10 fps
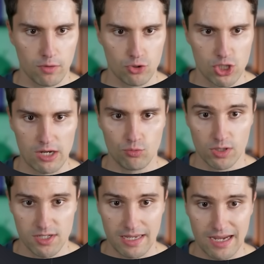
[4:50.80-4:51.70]
chain will
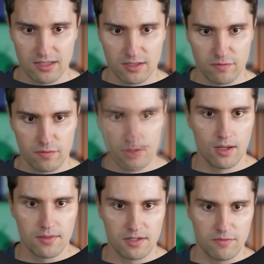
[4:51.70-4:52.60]
stay active
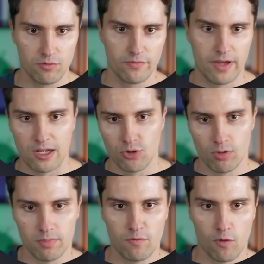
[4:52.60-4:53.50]
and the default value will
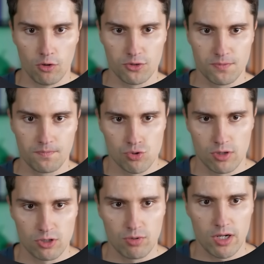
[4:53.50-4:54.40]
be false. So
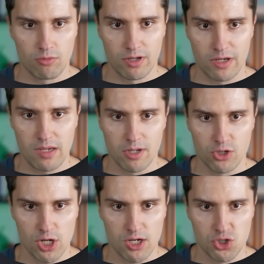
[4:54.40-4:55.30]
this way, whenever email
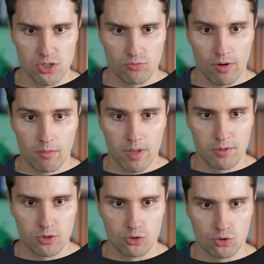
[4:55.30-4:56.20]
changes, we will map
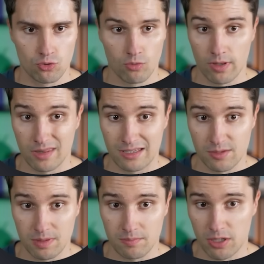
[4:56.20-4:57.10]
it to whether this
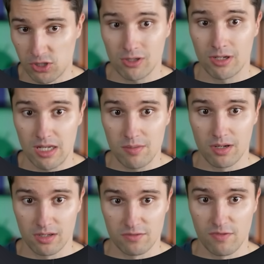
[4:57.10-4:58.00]
particular email
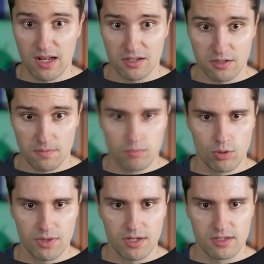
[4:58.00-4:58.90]
is valid,
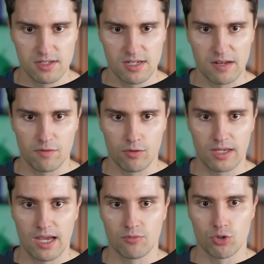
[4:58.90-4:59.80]
put that in a state flow
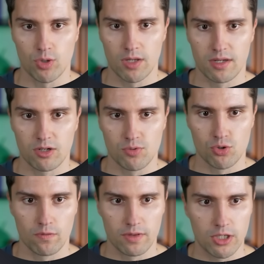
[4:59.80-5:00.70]
again, which we can then
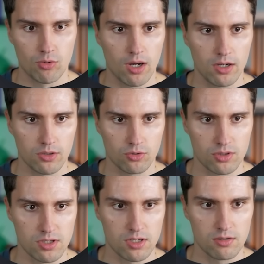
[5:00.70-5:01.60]
observe in the UI. You can
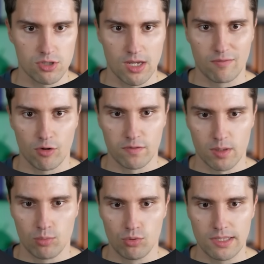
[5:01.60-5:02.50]
see state flow of that
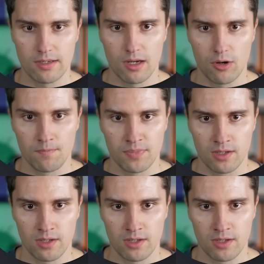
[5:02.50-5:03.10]
Boolean now.